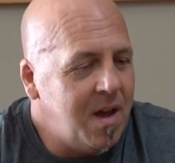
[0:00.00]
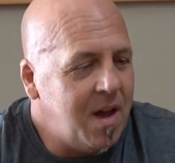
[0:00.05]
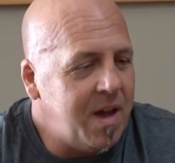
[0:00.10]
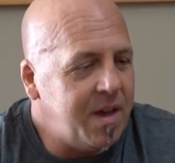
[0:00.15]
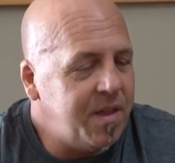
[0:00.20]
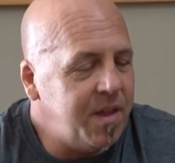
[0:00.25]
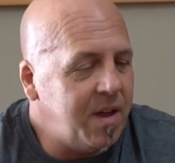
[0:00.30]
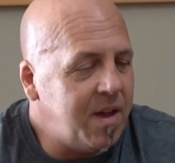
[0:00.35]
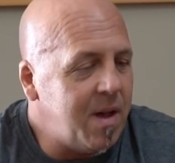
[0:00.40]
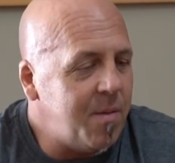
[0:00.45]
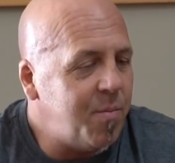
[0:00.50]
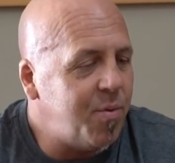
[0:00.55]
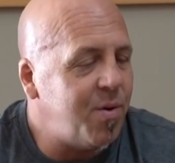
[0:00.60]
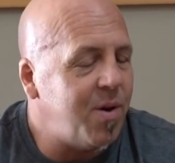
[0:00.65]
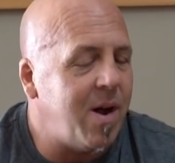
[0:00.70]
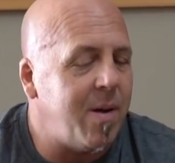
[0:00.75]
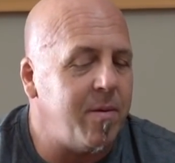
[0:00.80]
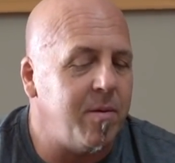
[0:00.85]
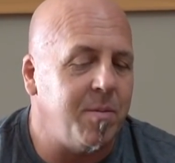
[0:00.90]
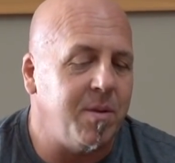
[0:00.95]
I think I
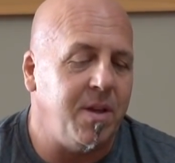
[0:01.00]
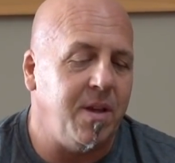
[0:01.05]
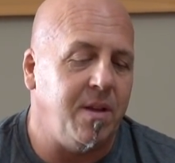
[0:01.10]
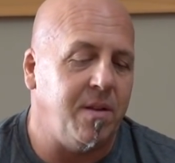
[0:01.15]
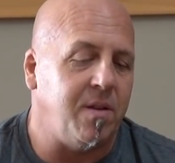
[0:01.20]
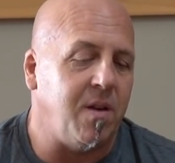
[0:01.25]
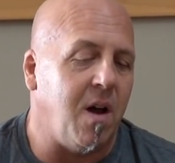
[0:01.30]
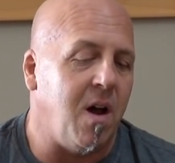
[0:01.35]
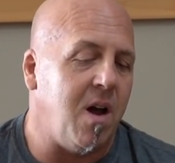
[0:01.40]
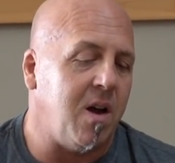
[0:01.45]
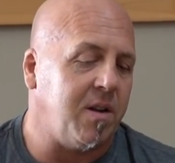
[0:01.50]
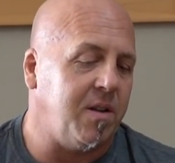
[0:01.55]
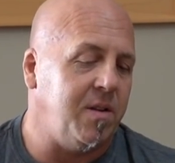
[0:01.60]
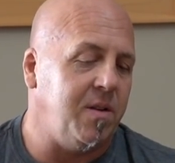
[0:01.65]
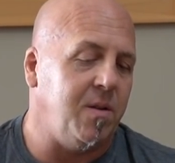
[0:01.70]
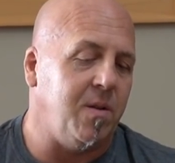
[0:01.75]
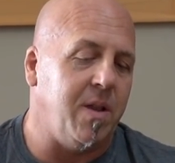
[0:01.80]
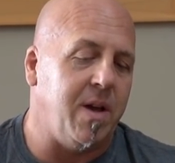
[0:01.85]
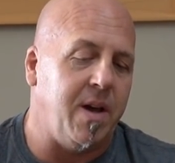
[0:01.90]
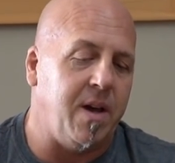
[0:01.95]
probably talked
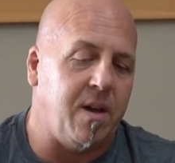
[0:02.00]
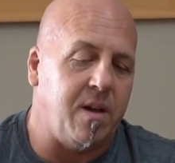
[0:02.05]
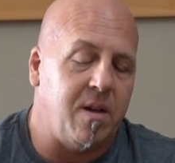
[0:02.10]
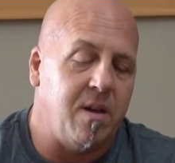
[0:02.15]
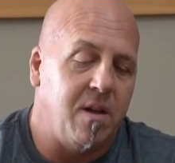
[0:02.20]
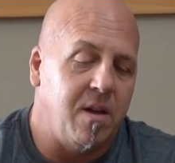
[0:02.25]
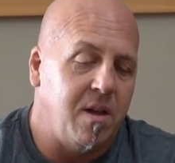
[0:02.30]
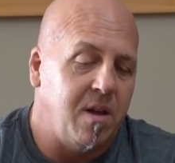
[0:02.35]
to like,